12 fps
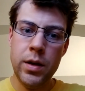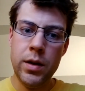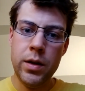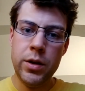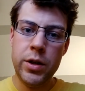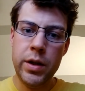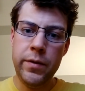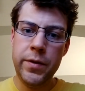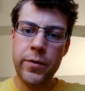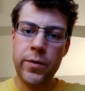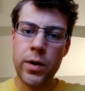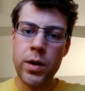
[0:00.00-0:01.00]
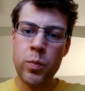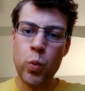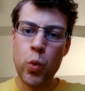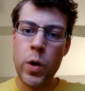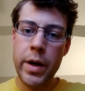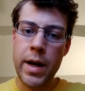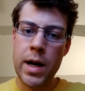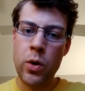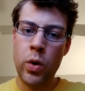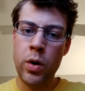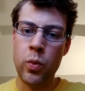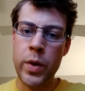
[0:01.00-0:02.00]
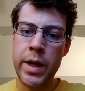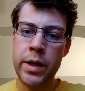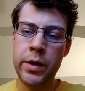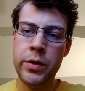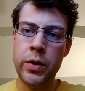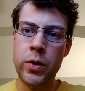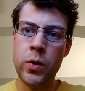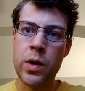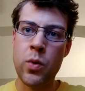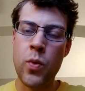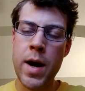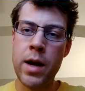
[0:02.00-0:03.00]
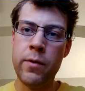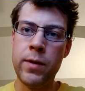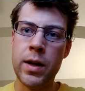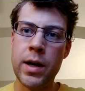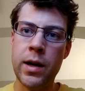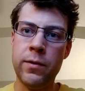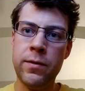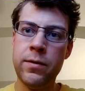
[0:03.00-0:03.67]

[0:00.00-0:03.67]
Shift from 1 hour a week to a way of life.